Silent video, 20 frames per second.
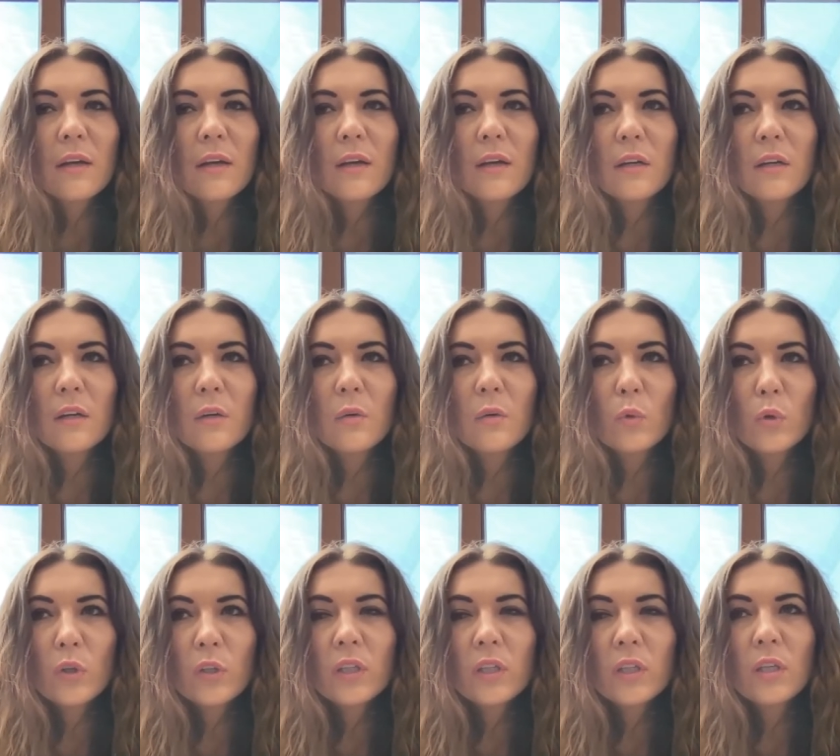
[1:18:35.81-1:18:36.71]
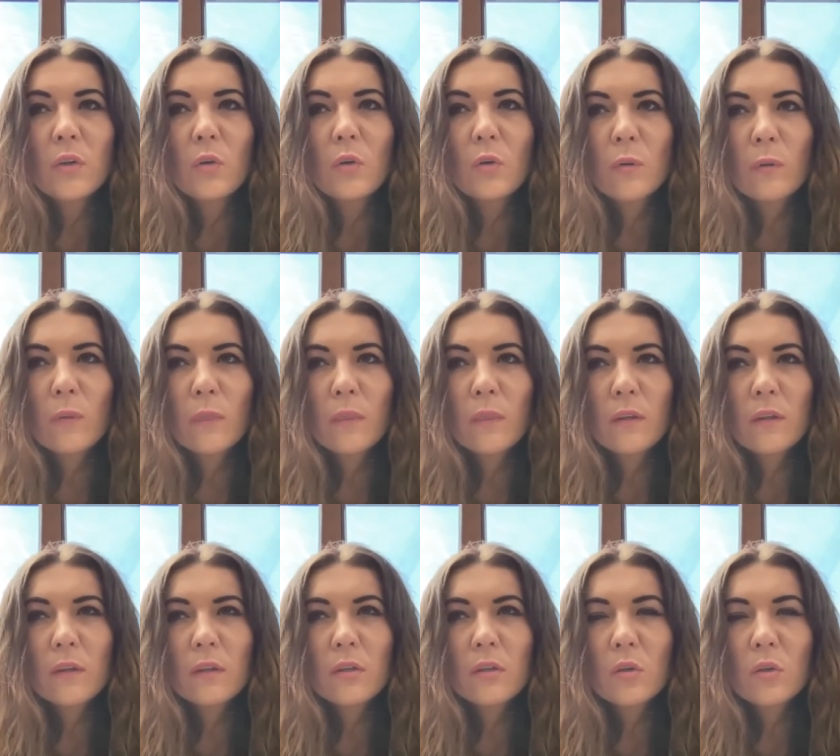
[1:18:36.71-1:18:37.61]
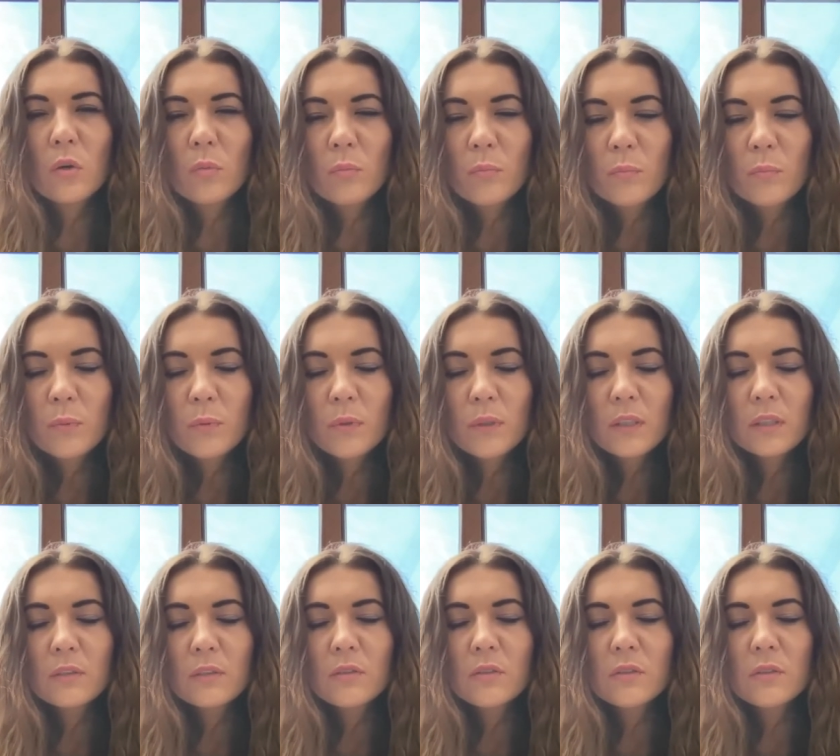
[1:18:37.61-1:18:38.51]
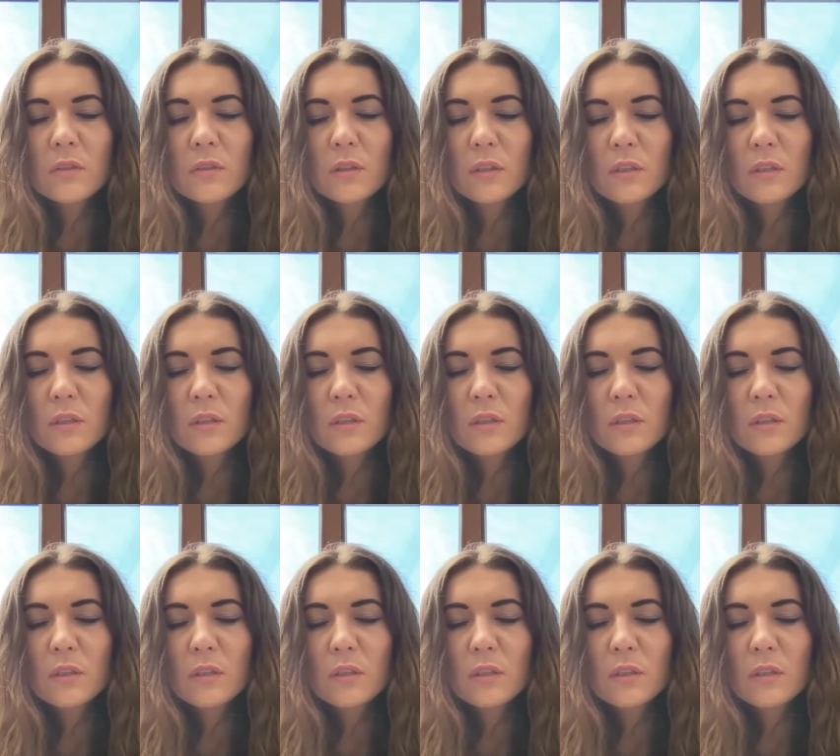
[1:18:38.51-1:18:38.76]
uh, working on a complete uh,